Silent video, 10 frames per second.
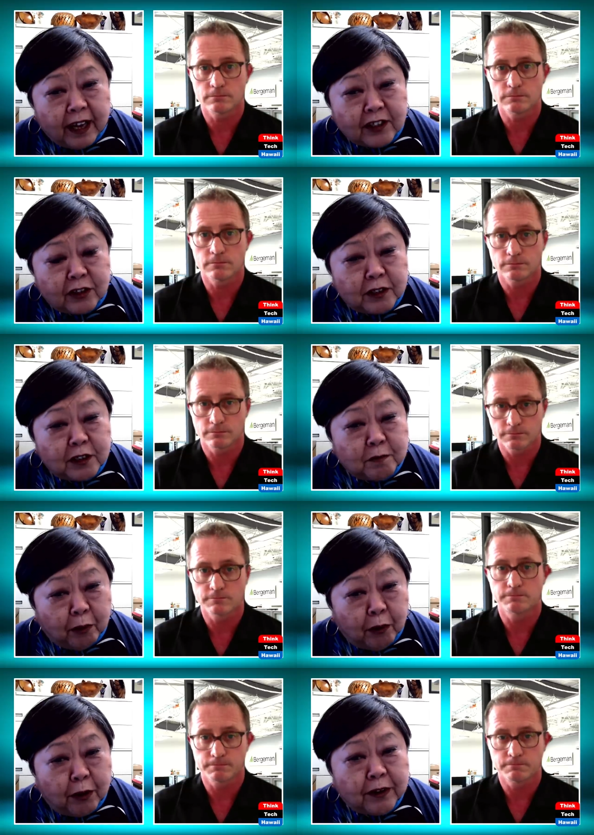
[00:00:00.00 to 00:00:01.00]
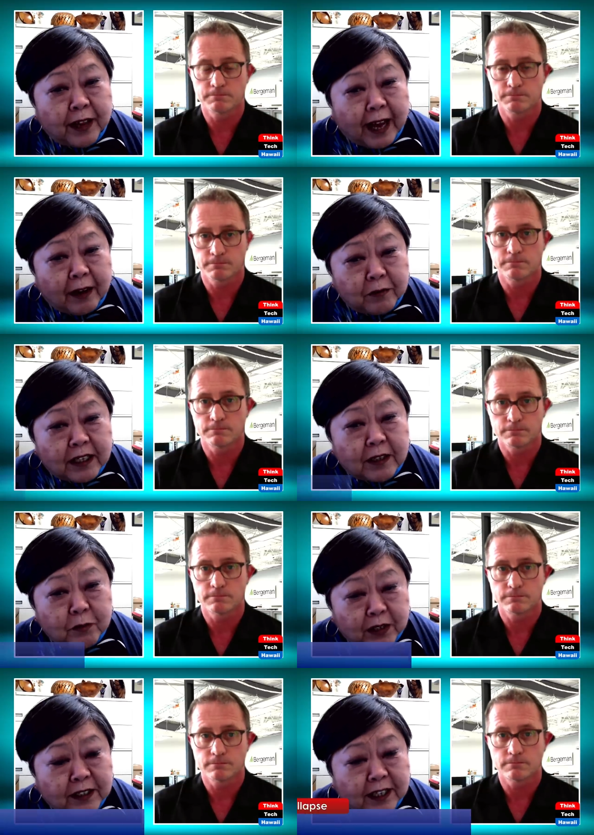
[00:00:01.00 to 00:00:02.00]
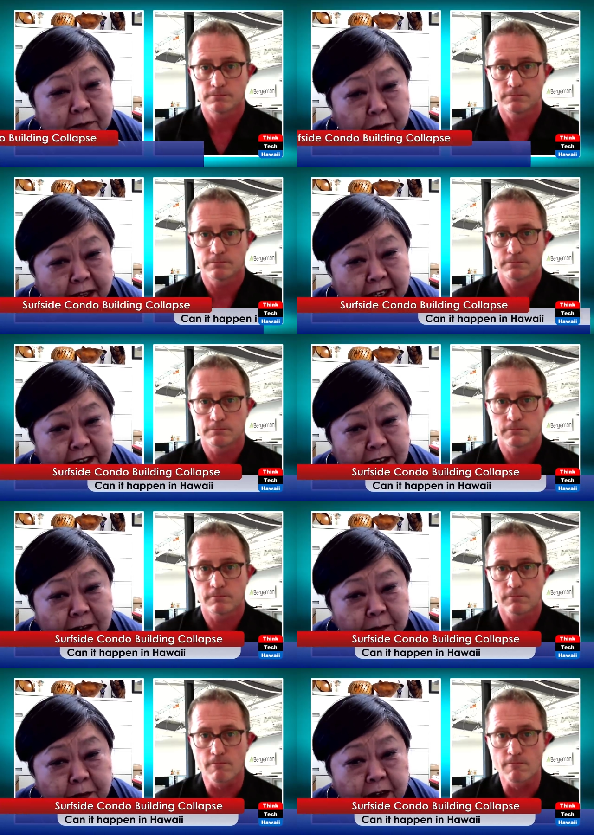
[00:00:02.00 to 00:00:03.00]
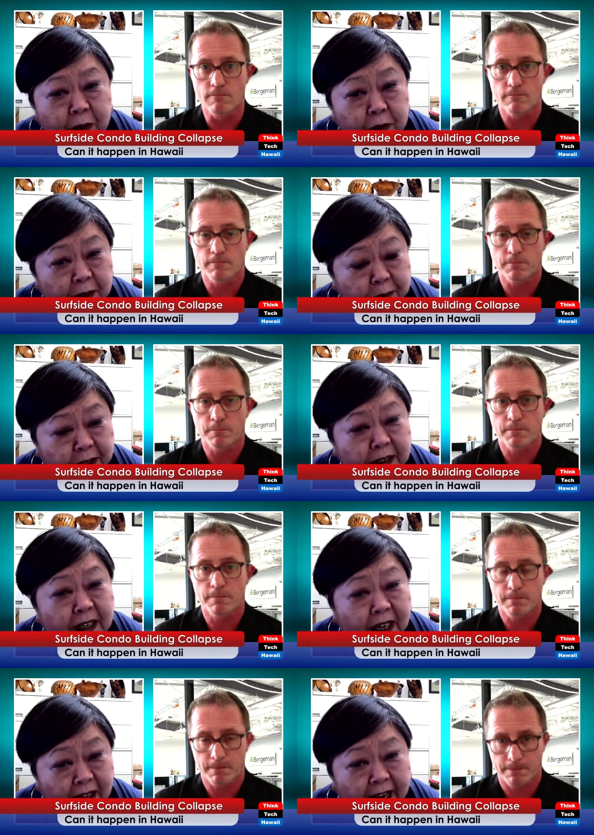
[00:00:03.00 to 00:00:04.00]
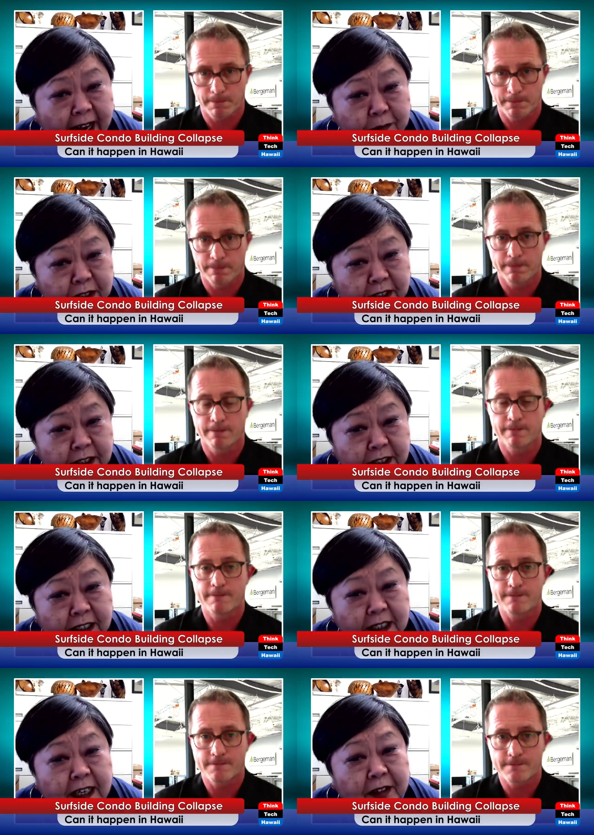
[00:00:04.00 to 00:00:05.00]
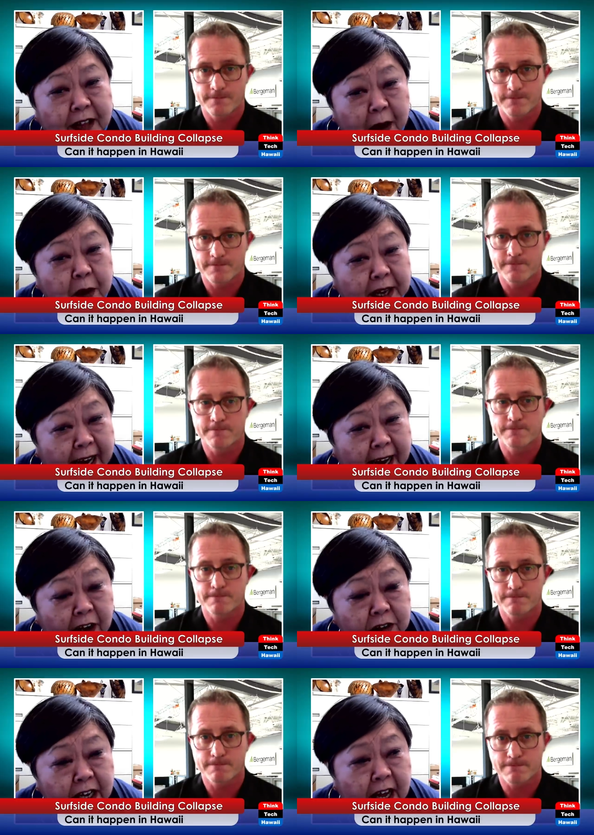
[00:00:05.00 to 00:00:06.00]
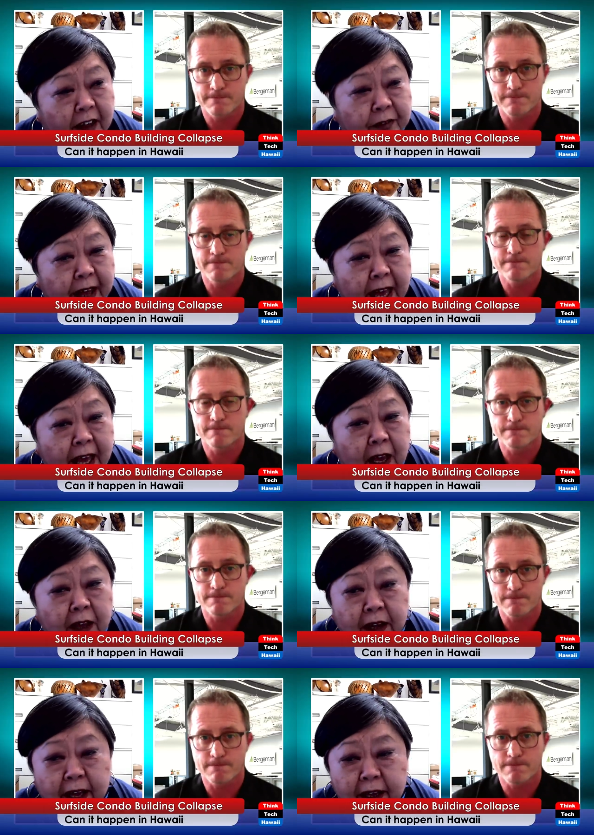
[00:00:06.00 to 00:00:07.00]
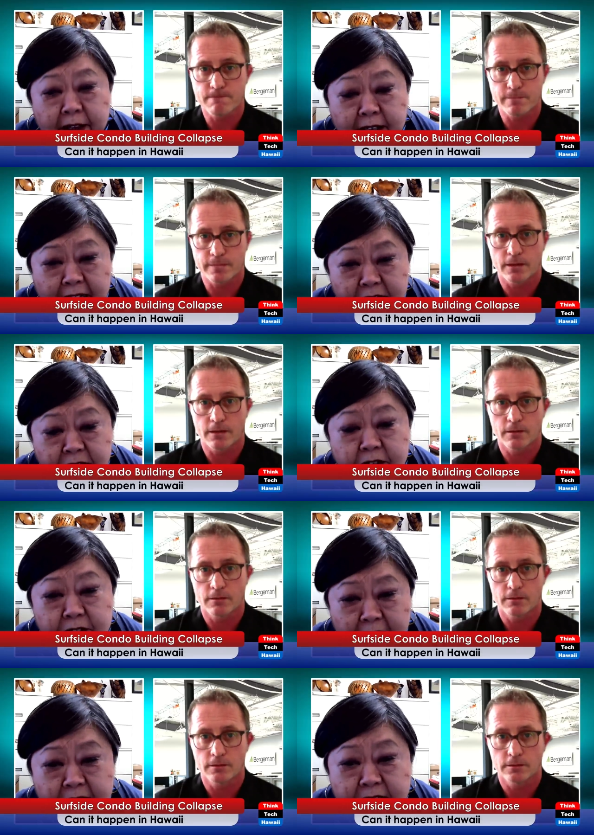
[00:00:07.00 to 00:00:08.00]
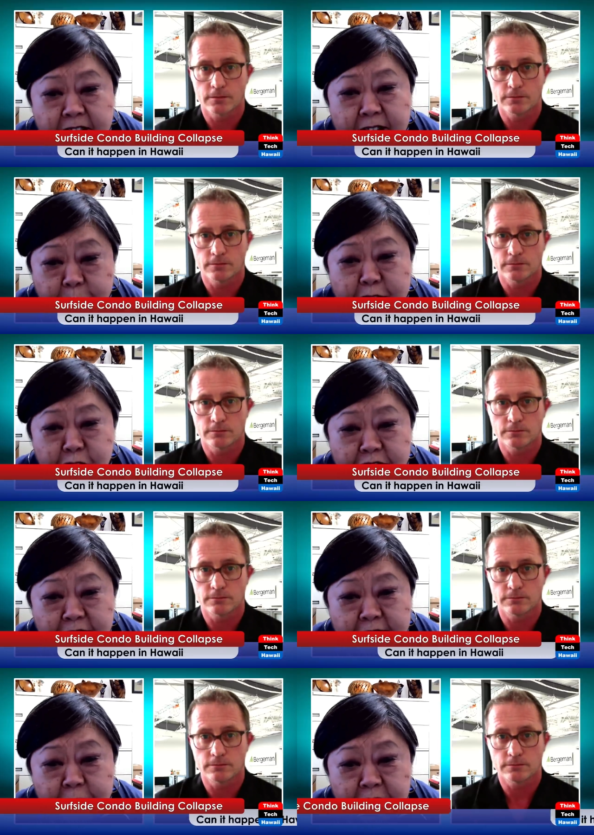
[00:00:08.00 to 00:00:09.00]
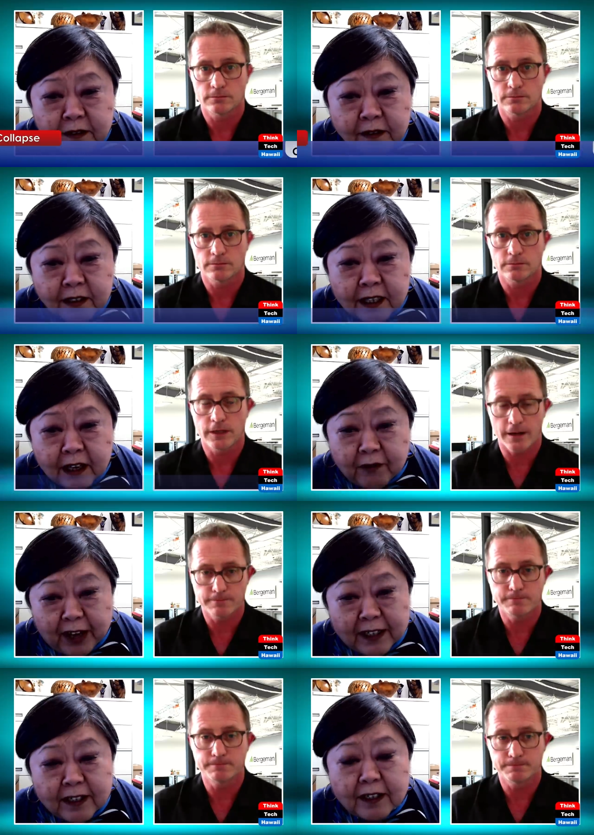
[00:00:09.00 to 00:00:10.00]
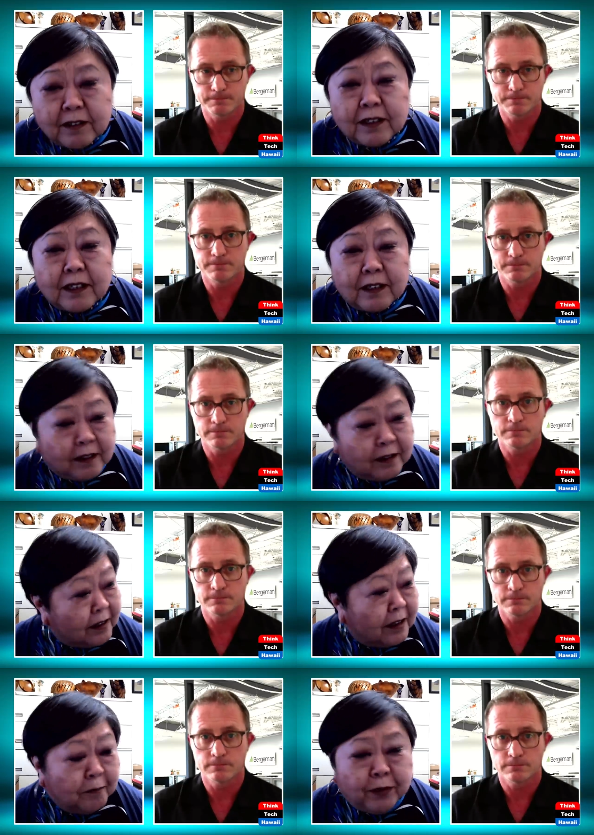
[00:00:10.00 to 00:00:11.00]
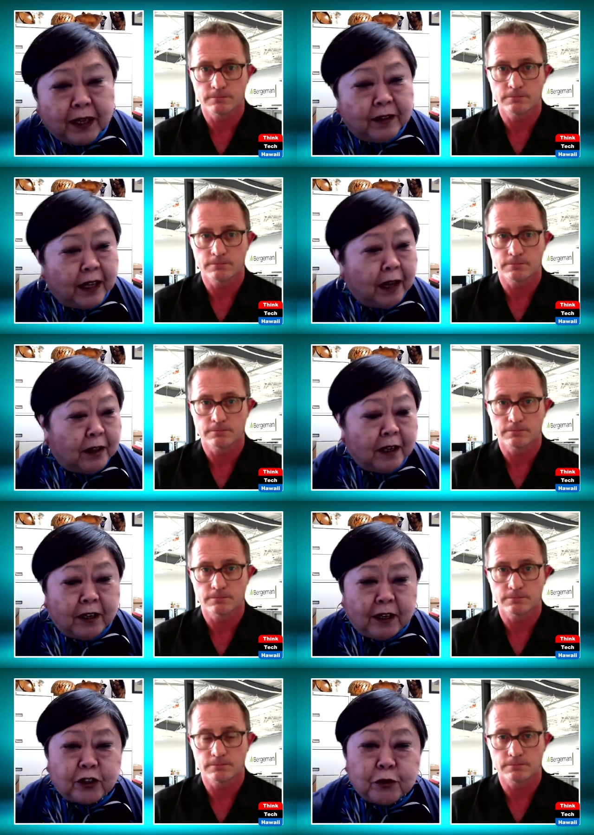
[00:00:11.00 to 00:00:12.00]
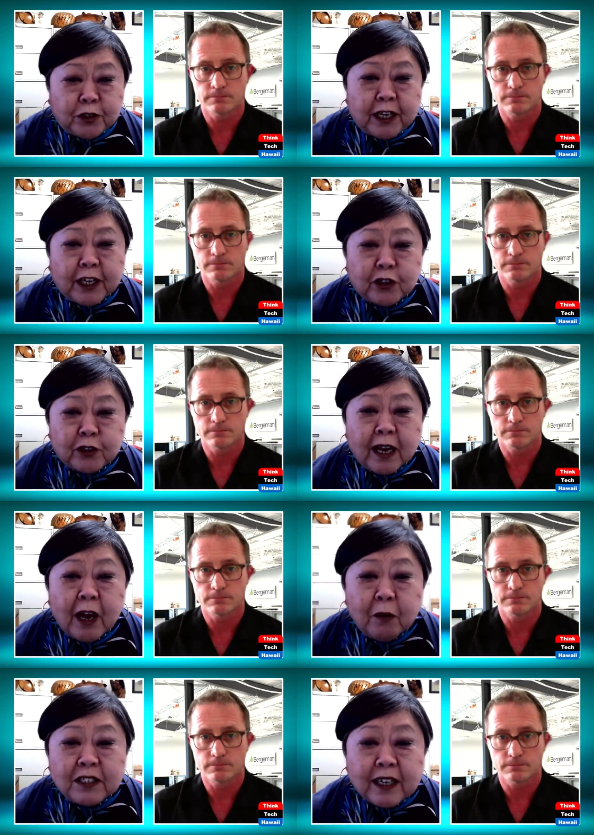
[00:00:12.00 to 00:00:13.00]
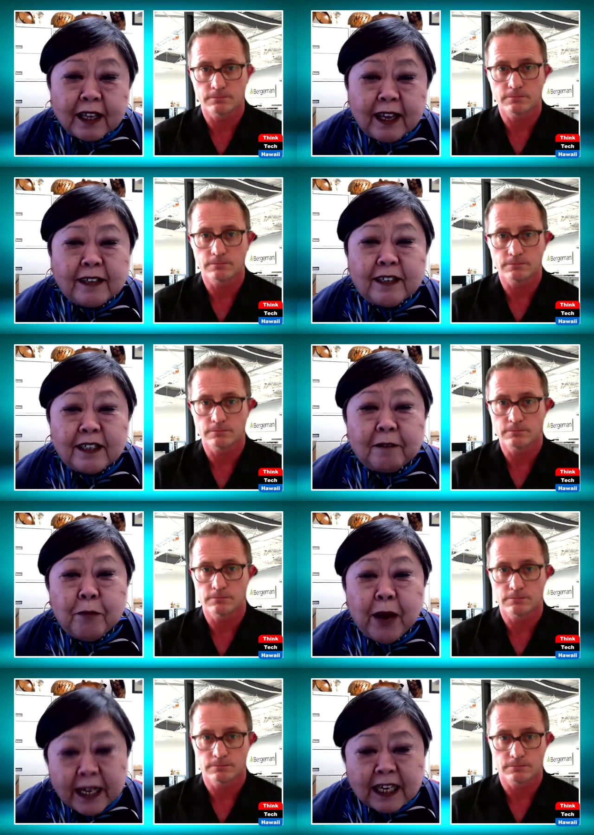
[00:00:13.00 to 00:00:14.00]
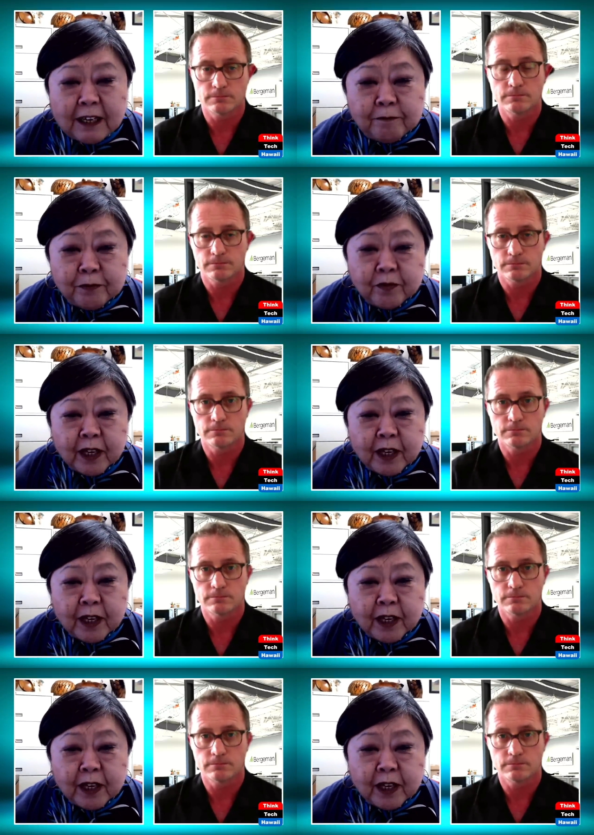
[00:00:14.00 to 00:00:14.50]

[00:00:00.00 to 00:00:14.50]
Speaker 1: And so this board that was in place when the building collapsed, they went out and they had they did a special assessment. Yeah. In fact, the the the, they, the association was collecting the money